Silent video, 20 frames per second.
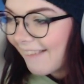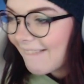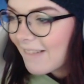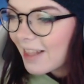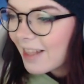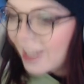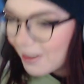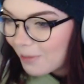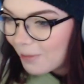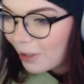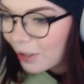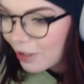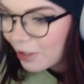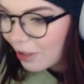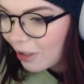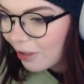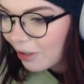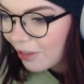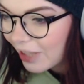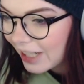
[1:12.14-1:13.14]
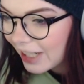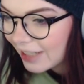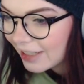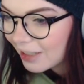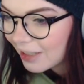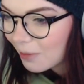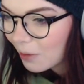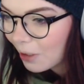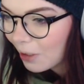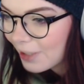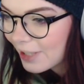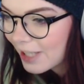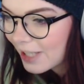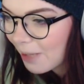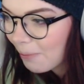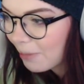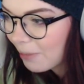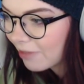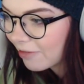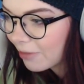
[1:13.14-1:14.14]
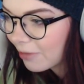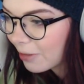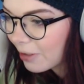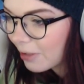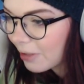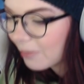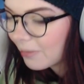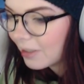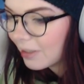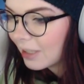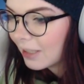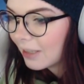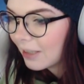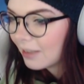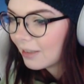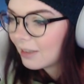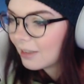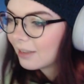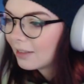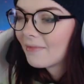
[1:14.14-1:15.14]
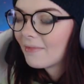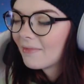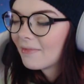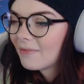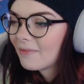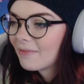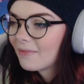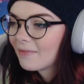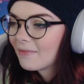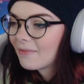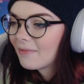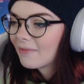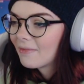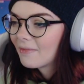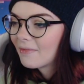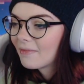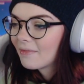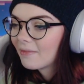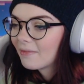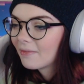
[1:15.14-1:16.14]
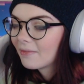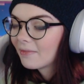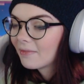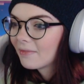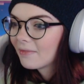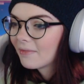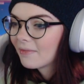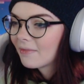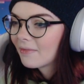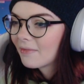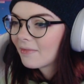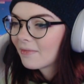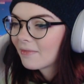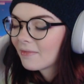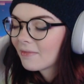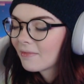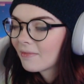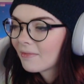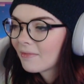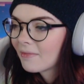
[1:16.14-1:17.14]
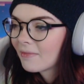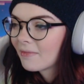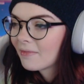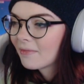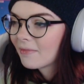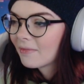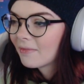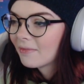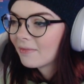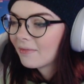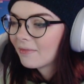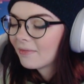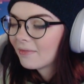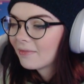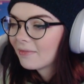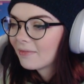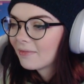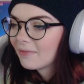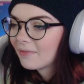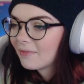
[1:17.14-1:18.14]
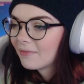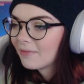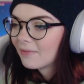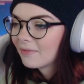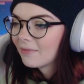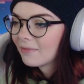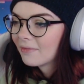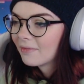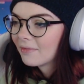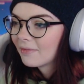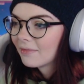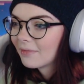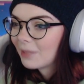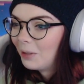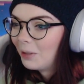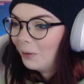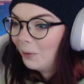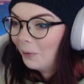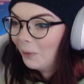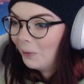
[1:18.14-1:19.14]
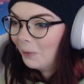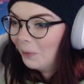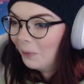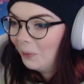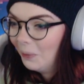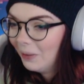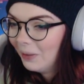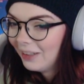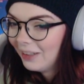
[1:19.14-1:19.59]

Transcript: Come on, you're all thinking it. We're all simping for them. I'm here to return it to its master. Oh,